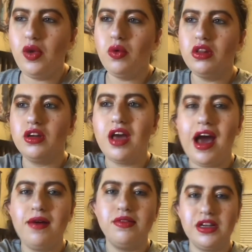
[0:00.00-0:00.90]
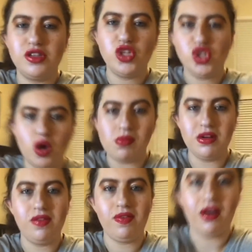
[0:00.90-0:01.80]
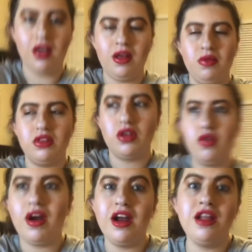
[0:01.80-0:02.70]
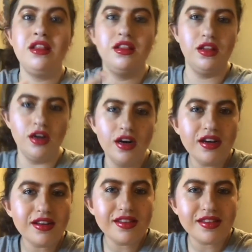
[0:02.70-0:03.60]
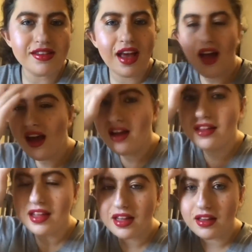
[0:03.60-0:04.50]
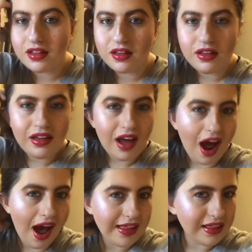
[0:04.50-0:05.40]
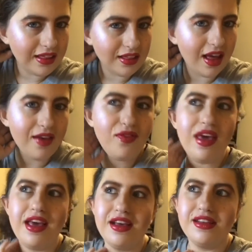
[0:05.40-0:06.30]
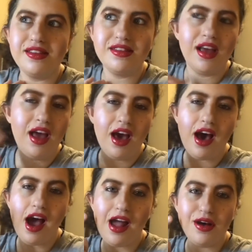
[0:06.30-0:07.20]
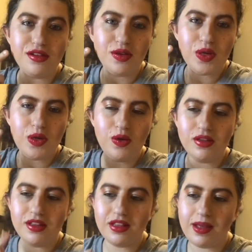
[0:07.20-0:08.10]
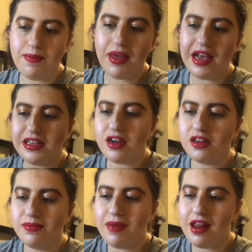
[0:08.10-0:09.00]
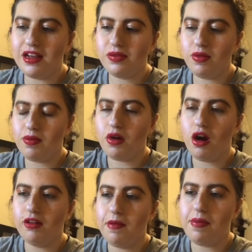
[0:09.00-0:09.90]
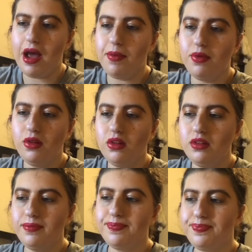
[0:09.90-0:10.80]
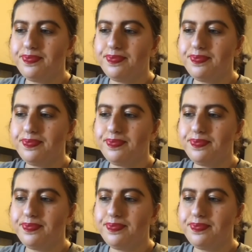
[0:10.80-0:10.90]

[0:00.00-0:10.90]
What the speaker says: and you want to look have like so much fun with creating looks. Like, literally, I love it. I also use the BH Cosmetics from Carly Bible.